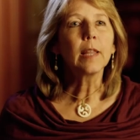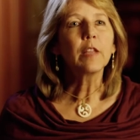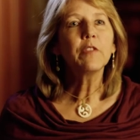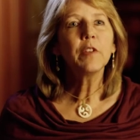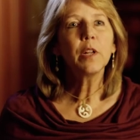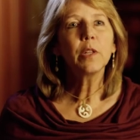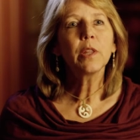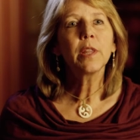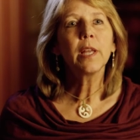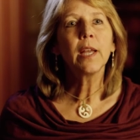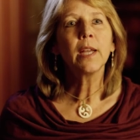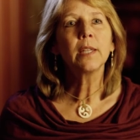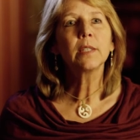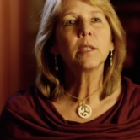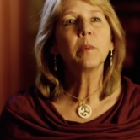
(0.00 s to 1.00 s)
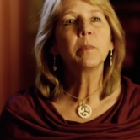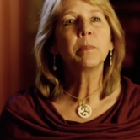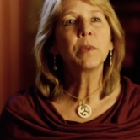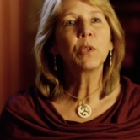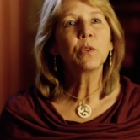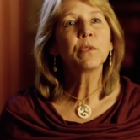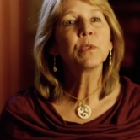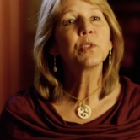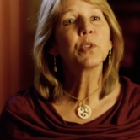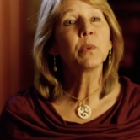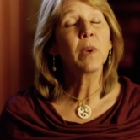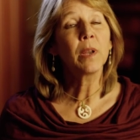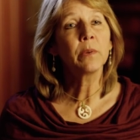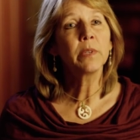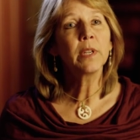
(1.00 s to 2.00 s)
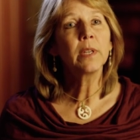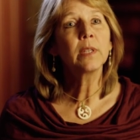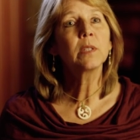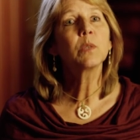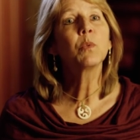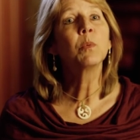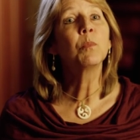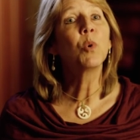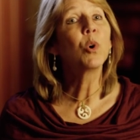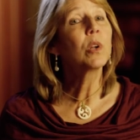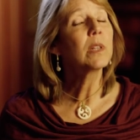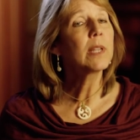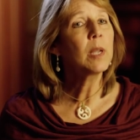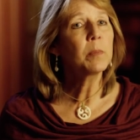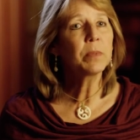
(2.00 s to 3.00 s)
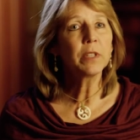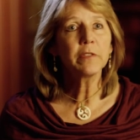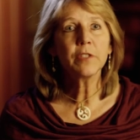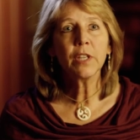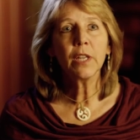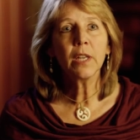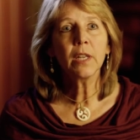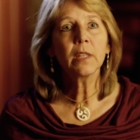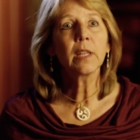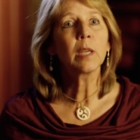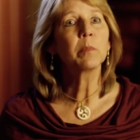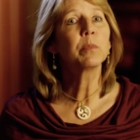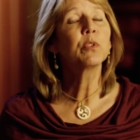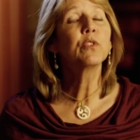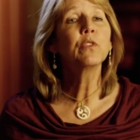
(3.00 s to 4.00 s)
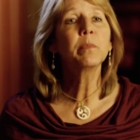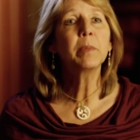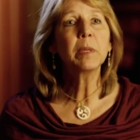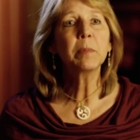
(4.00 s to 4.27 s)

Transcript: They felt that beautiful surroundings were morally uplifting, they improved